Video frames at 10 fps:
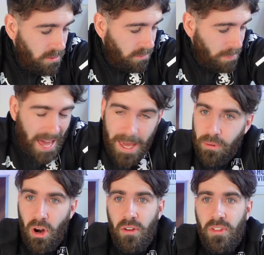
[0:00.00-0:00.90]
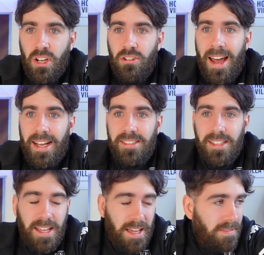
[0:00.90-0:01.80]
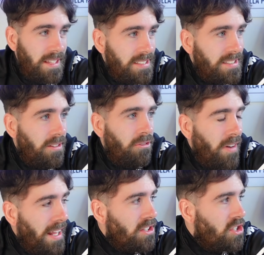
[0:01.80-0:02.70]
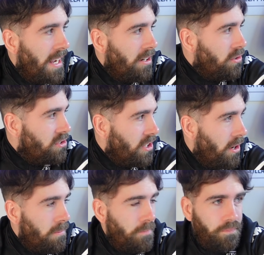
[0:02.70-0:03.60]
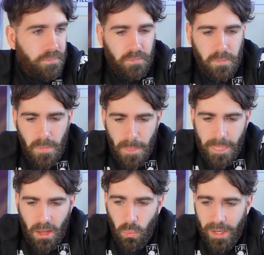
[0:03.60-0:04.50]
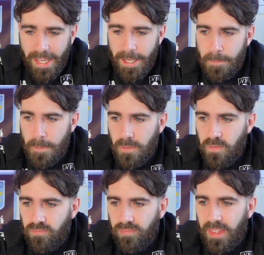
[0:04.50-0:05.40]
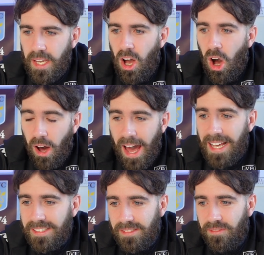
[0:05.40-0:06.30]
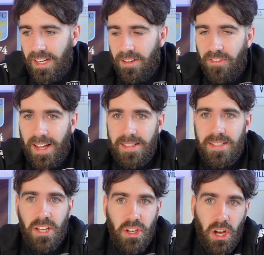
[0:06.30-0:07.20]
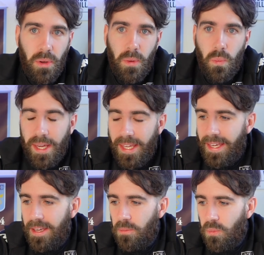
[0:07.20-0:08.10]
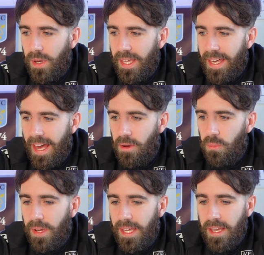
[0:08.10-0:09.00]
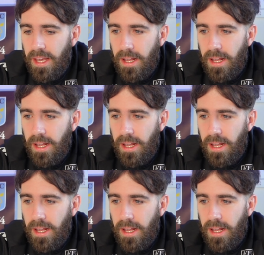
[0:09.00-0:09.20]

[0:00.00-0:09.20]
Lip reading: paper over the cracks, and this is a fan channel, so we are Aston Villa fans that go week in, week out. We